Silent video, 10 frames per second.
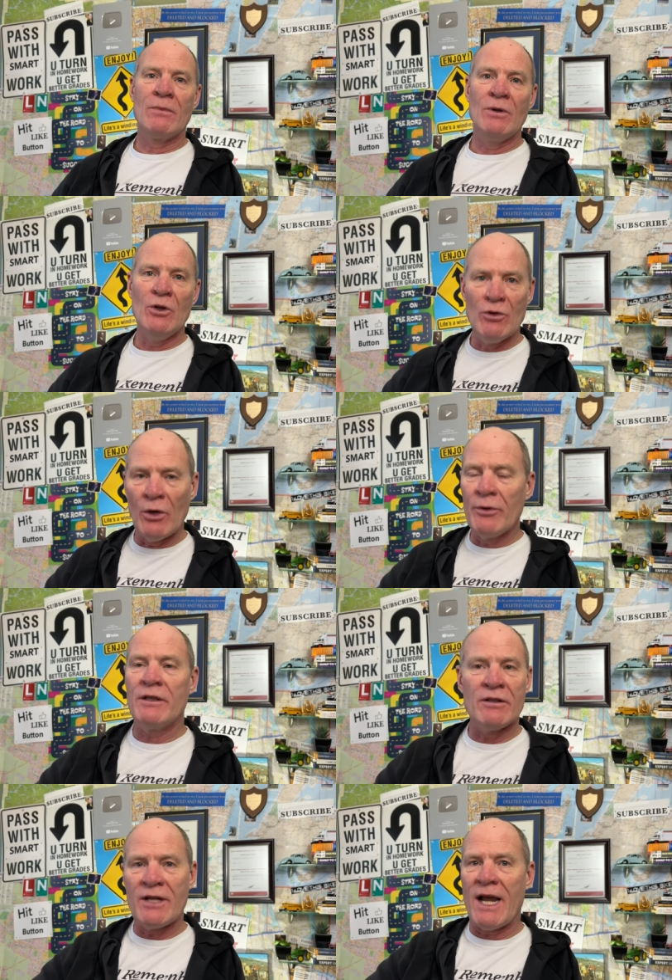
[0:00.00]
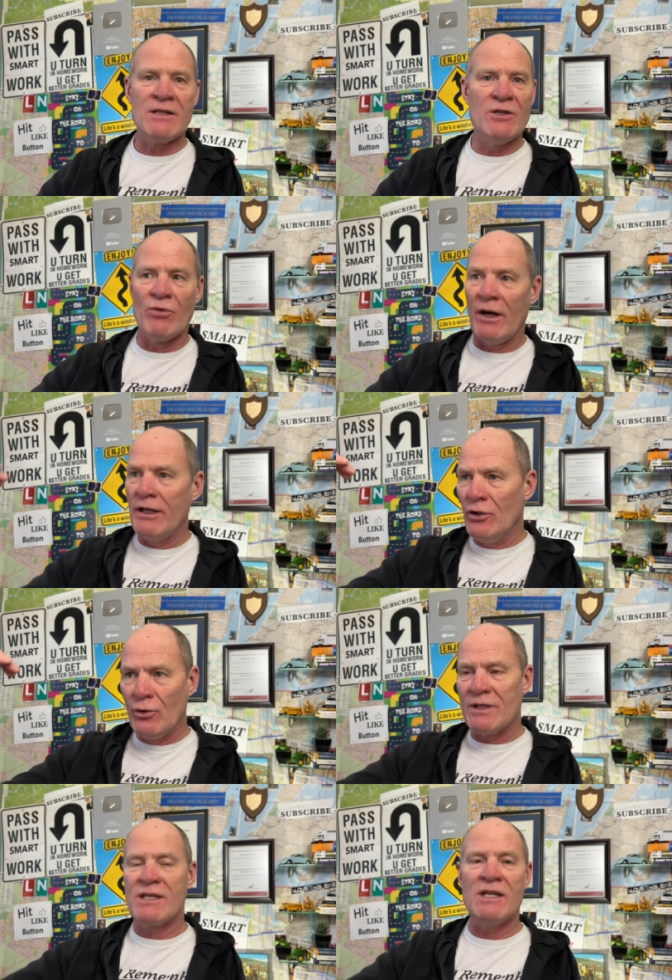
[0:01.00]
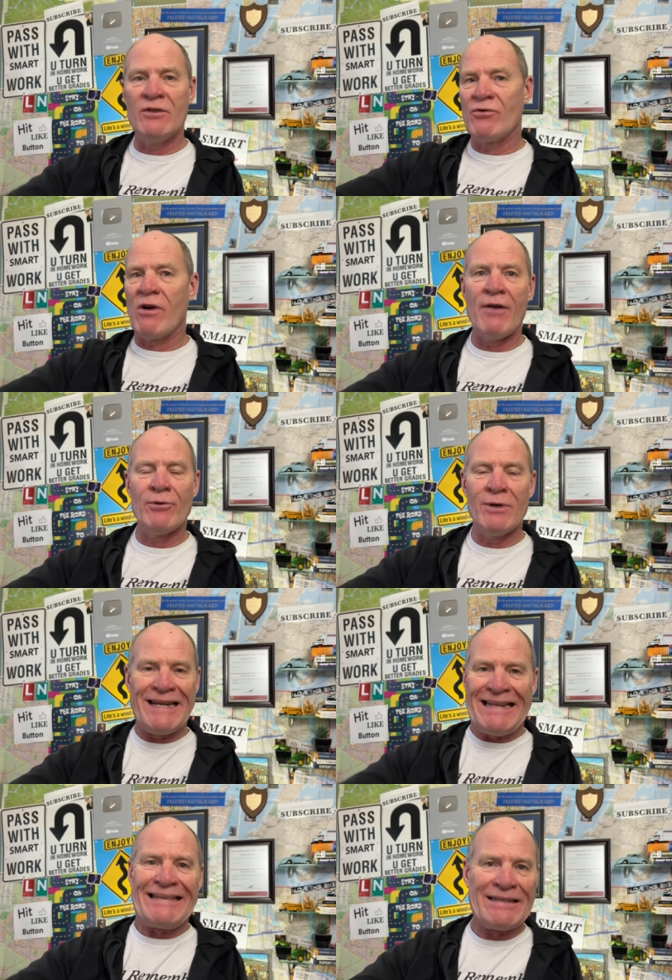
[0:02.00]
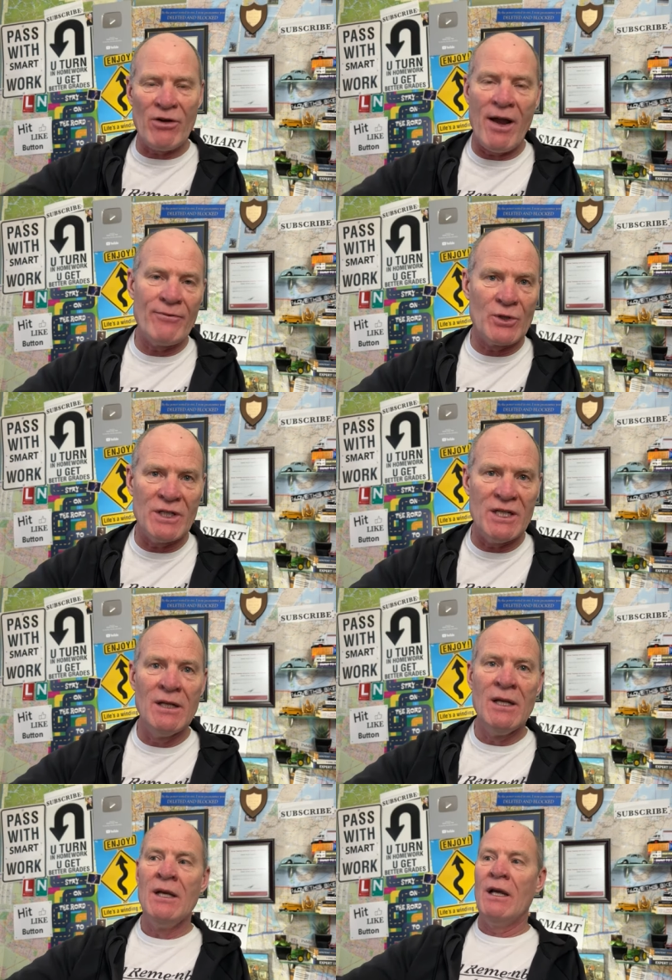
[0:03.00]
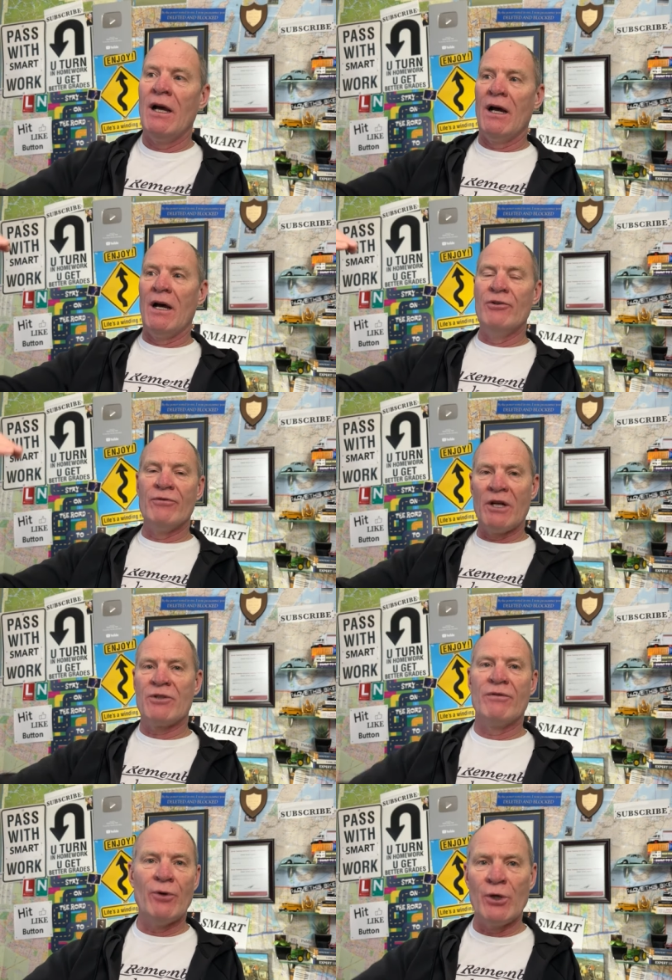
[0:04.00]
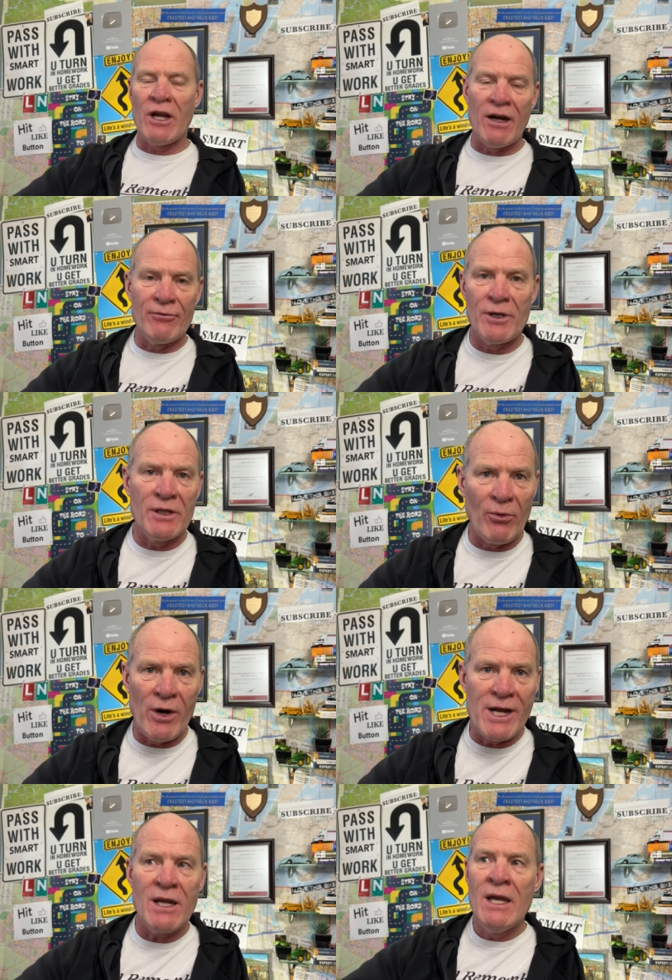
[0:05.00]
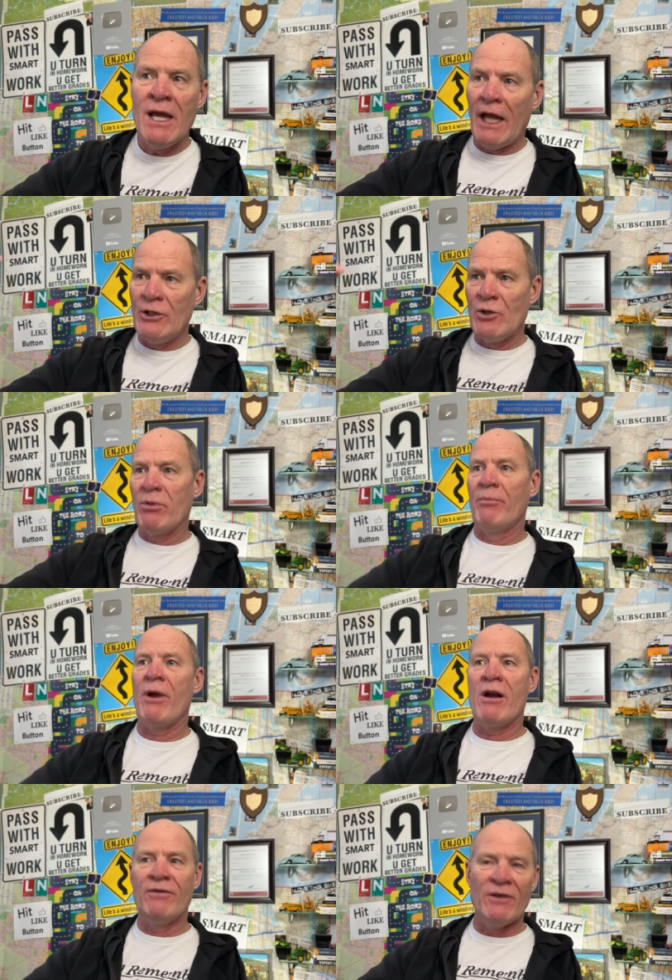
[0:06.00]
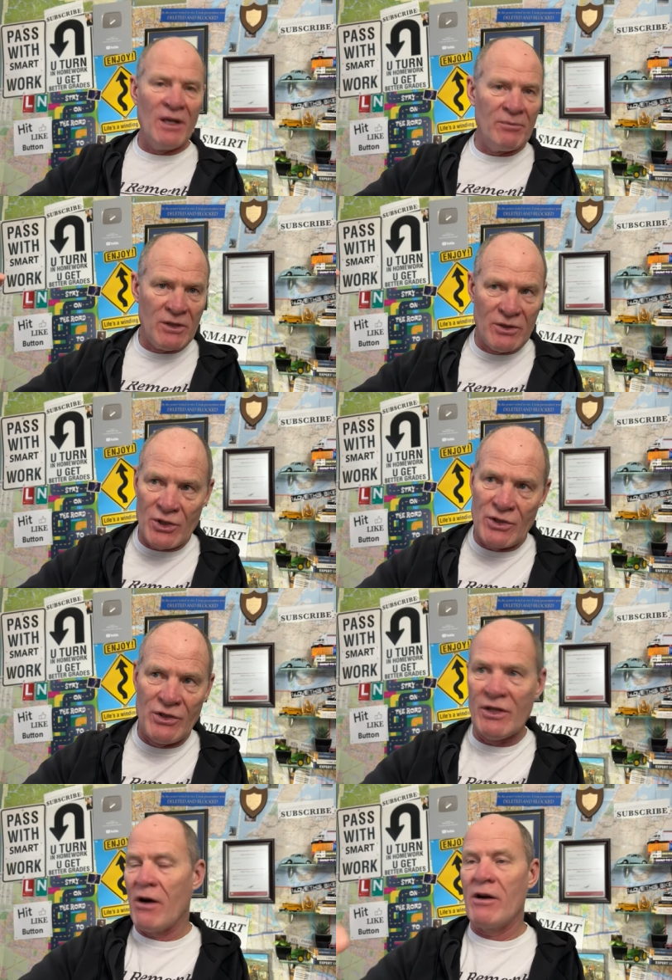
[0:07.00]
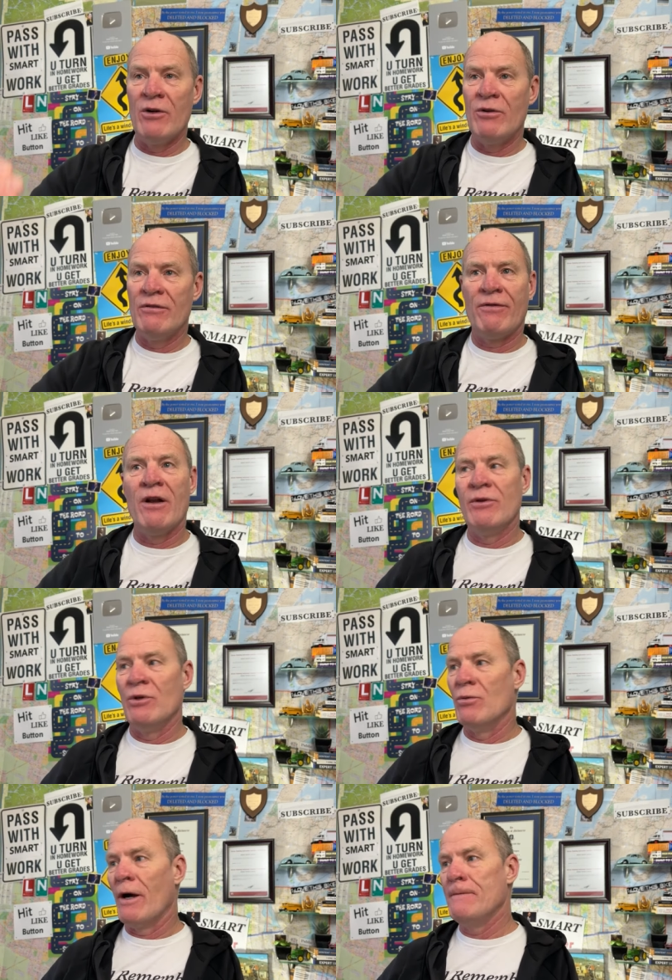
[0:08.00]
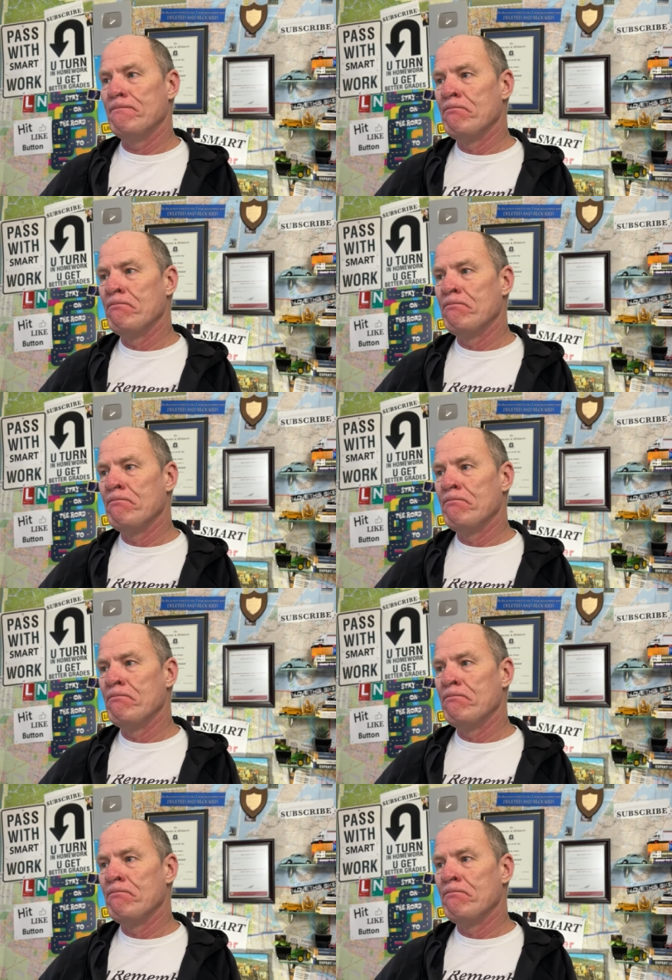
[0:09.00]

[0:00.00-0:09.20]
you know that the taxi's running. You can see the driver in the driver's seat. Uh, you've got your foot covering the brake, and you're prepared for them to just dart out in front of you, right?